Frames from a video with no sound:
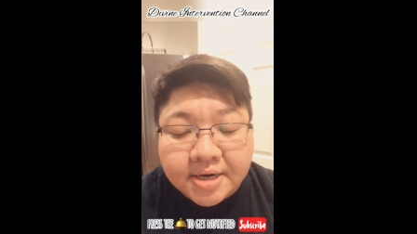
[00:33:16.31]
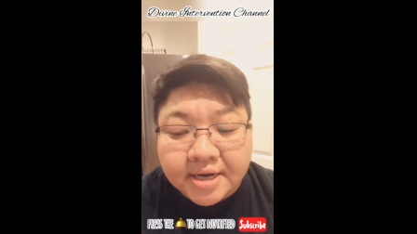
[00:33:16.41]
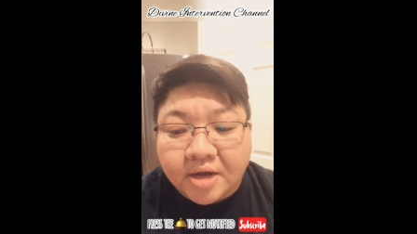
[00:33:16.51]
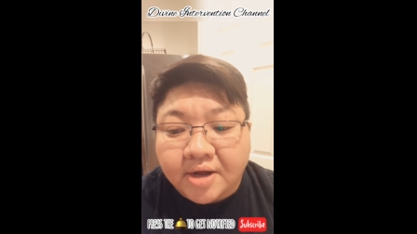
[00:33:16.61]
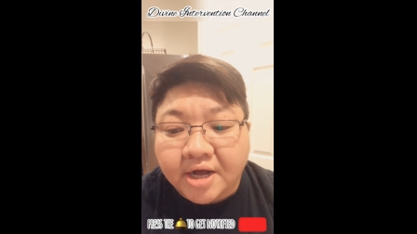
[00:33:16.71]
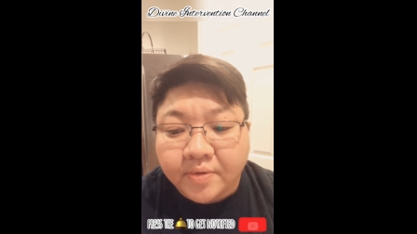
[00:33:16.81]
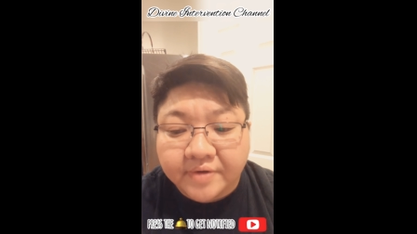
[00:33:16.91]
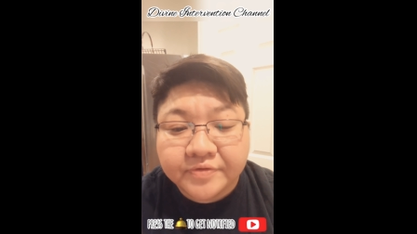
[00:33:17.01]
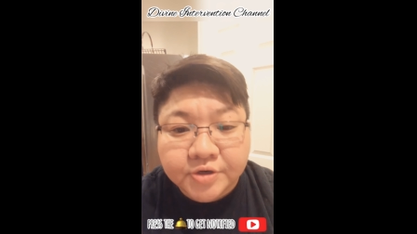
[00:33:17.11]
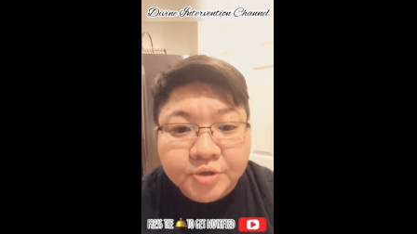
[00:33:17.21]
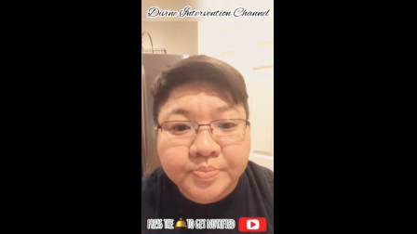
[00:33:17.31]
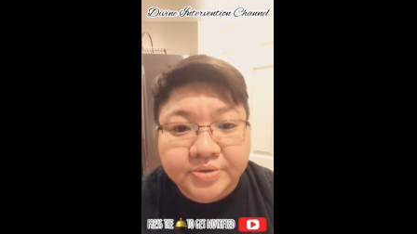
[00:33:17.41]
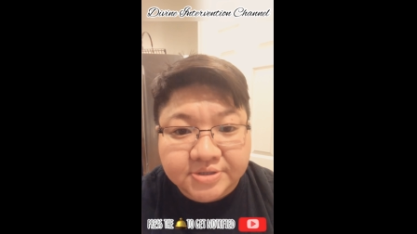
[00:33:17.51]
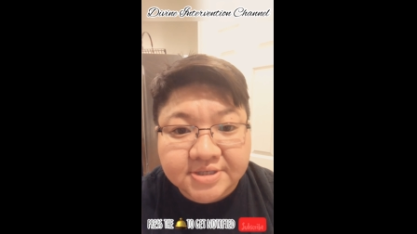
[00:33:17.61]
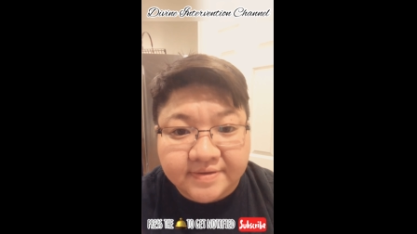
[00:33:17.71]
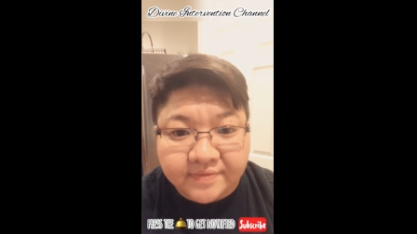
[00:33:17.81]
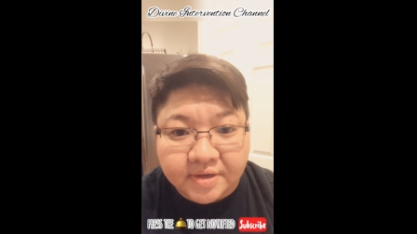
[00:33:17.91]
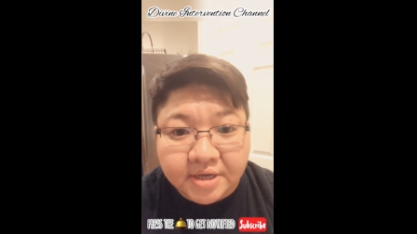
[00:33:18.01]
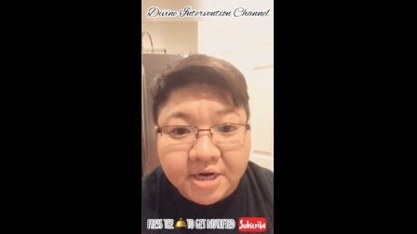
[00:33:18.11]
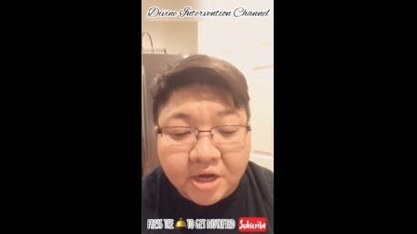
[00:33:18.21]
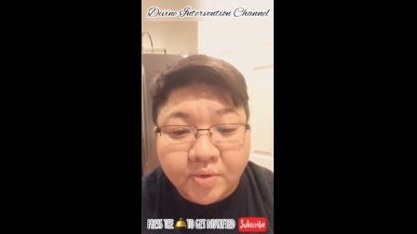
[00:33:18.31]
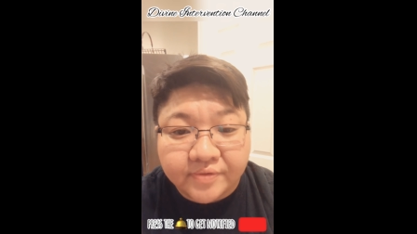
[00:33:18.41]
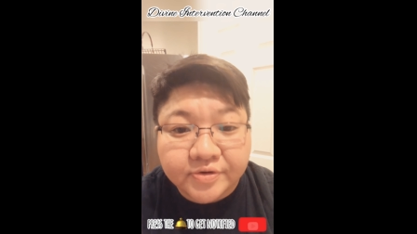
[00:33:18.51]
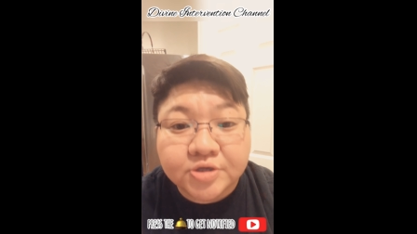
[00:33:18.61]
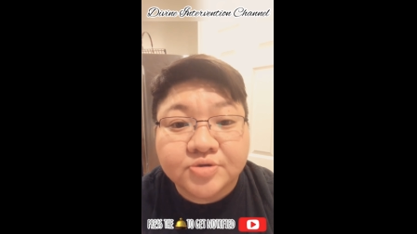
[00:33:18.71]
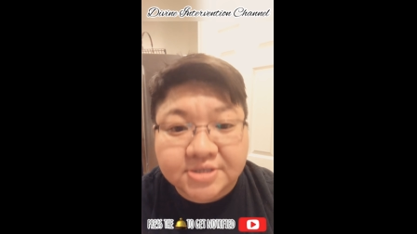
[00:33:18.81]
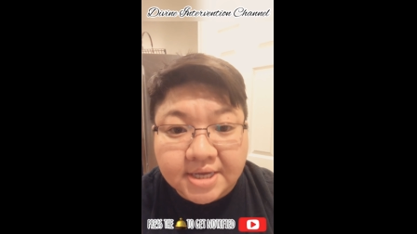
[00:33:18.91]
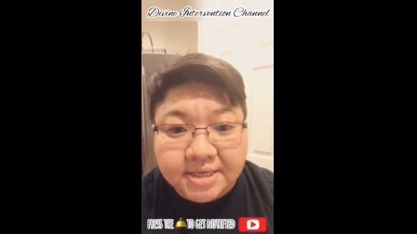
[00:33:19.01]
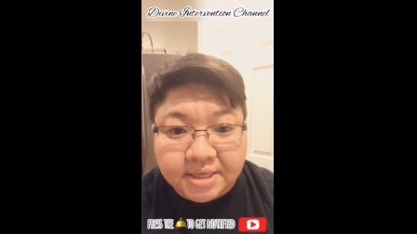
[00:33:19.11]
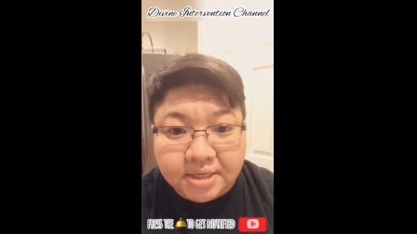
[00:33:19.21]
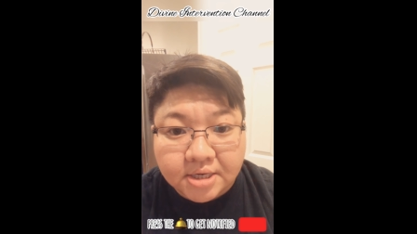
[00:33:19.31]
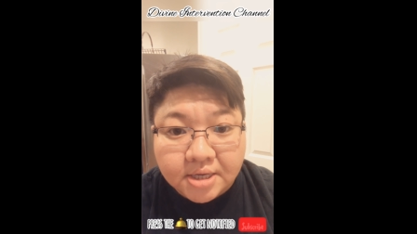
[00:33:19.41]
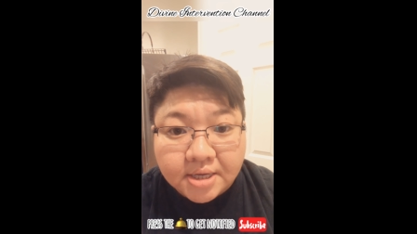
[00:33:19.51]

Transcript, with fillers: Now, however you perceive it and however you take it,